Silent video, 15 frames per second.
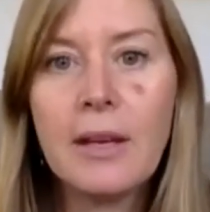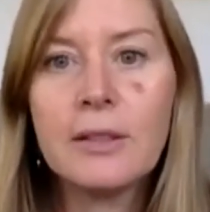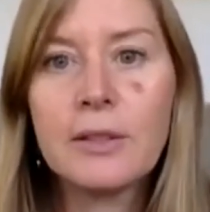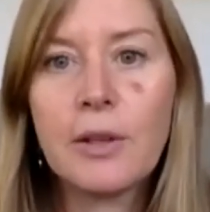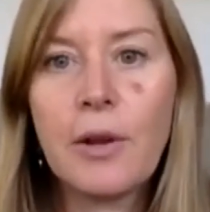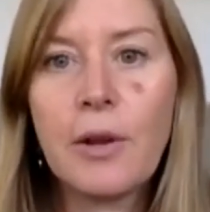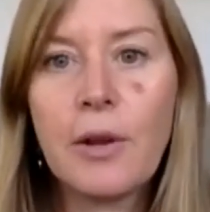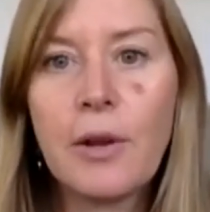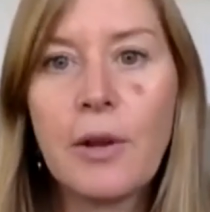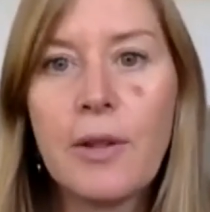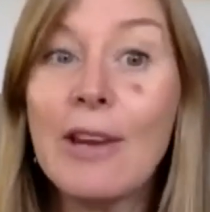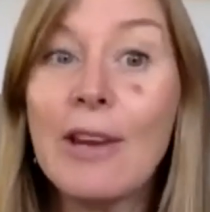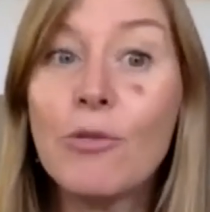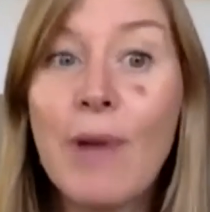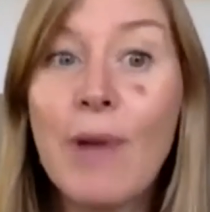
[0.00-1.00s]
So
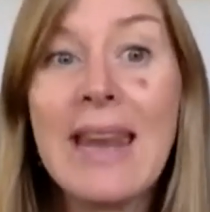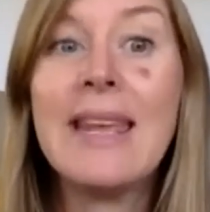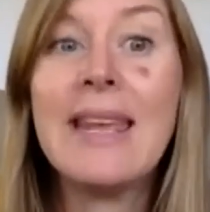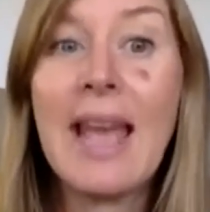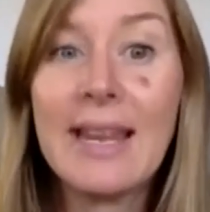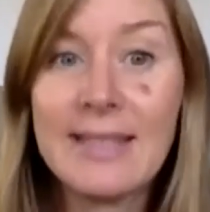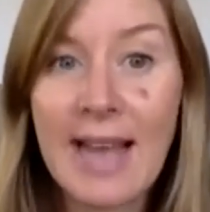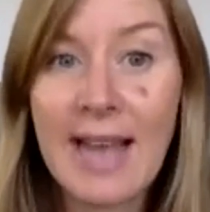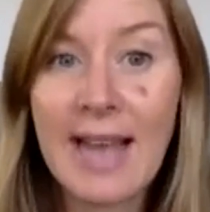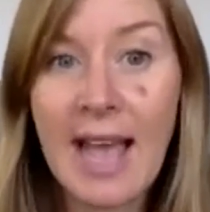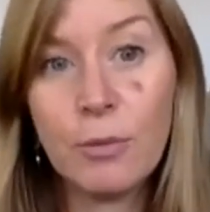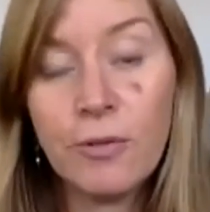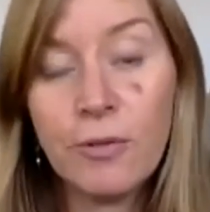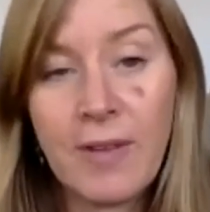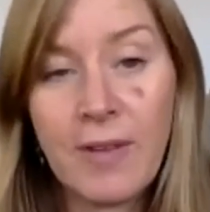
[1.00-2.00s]
they irradiate
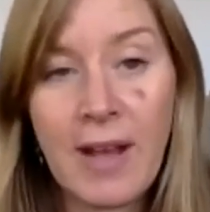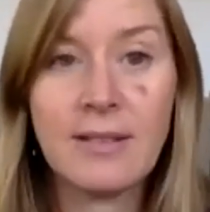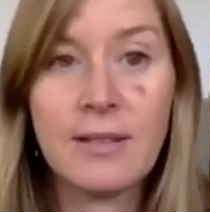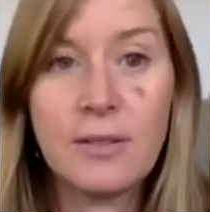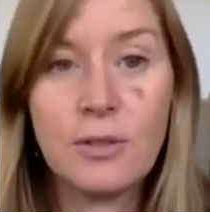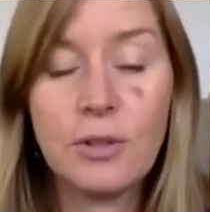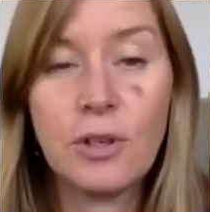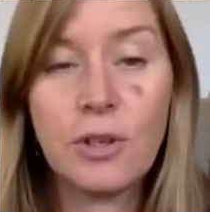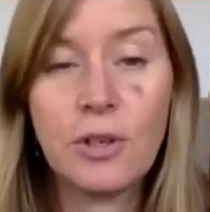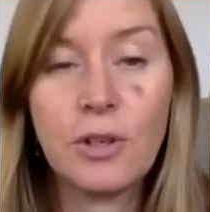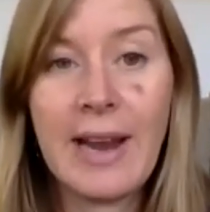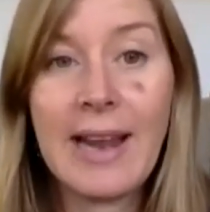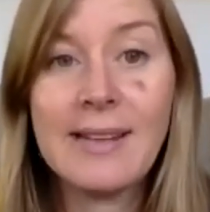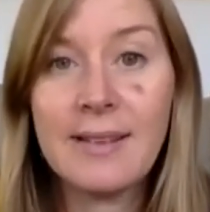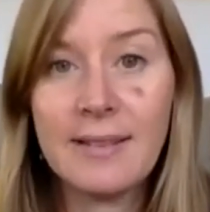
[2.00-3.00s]
animal fat to
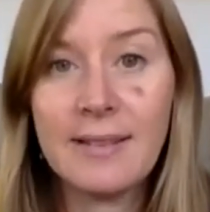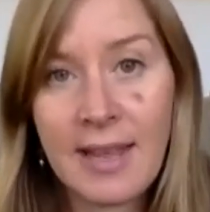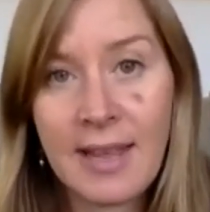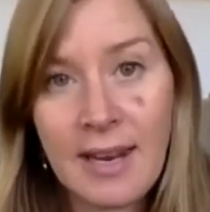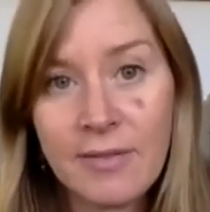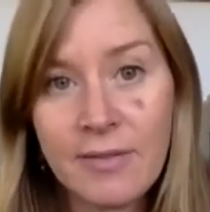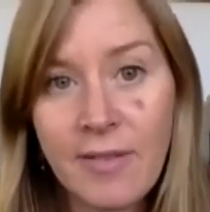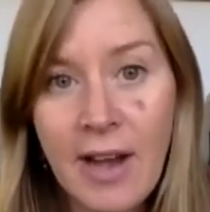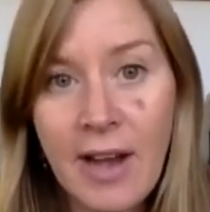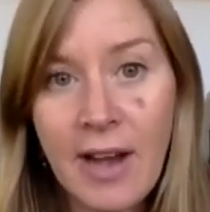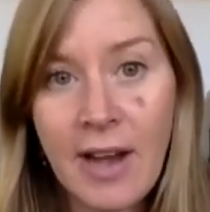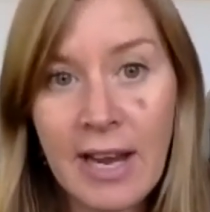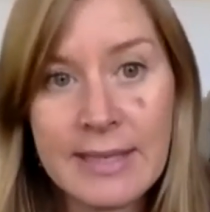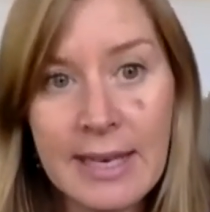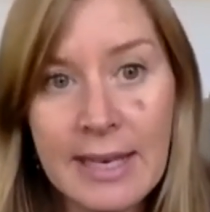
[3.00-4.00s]
create synthetic
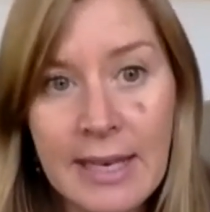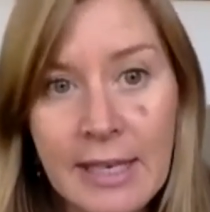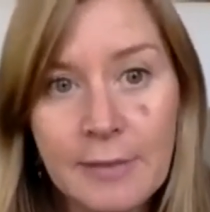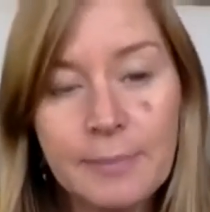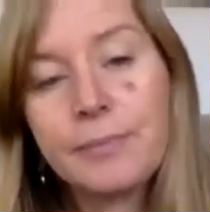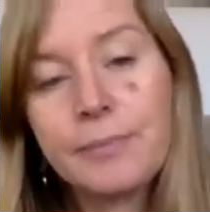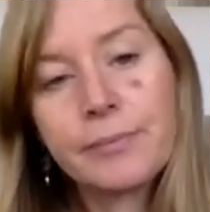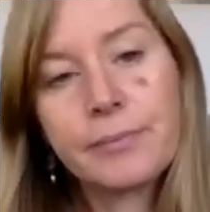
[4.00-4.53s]
vitamin D.